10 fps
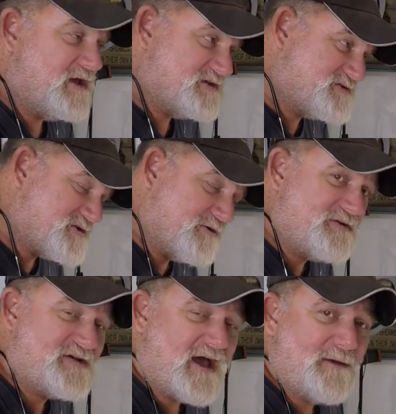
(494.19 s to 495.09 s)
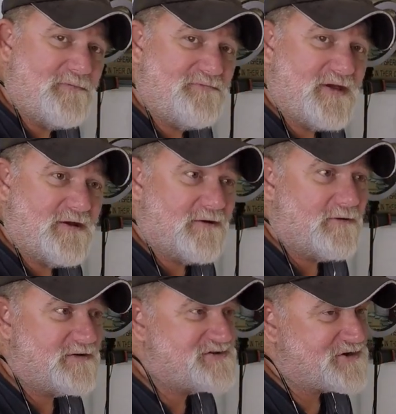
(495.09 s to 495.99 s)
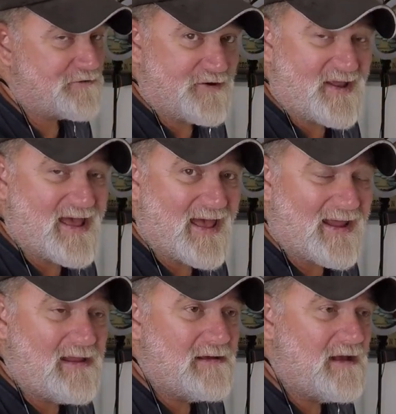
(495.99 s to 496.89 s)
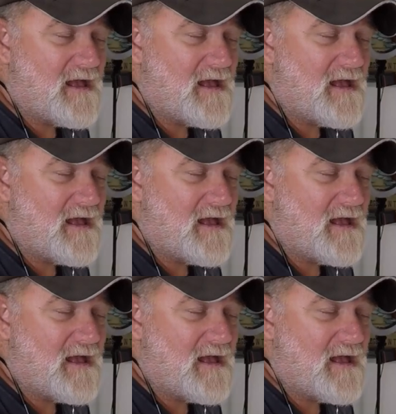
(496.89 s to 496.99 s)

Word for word: certain time of year, certain day,